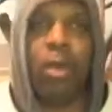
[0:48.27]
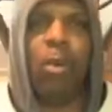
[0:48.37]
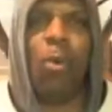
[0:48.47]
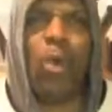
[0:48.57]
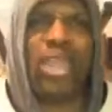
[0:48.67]

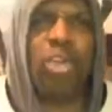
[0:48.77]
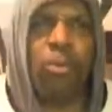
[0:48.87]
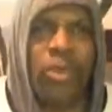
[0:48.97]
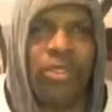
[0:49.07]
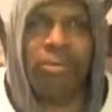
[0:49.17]
that wake
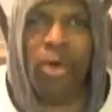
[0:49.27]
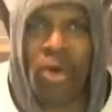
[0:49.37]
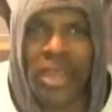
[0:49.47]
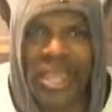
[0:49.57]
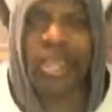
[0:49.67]
up in the
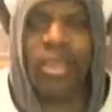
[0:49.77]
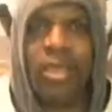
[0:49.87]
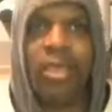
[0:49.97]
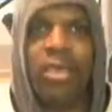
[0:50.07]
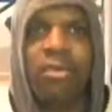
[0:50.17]
morning
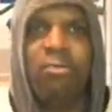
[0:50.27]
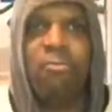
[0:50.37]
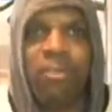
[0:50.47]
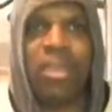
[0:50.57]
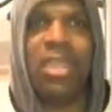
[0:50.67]

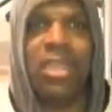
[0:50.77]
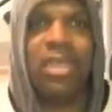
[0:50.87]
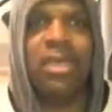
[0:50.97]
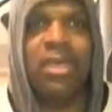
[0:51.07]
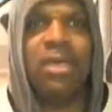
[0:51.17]
feeling
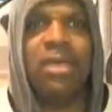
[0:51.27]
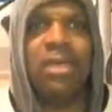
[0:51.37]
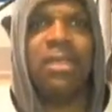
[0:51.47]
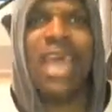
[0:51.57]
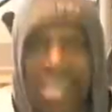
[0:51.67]

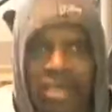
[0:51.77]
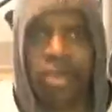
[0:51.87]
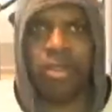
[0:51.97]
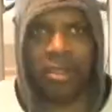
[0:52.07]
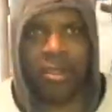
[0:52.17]
knackered,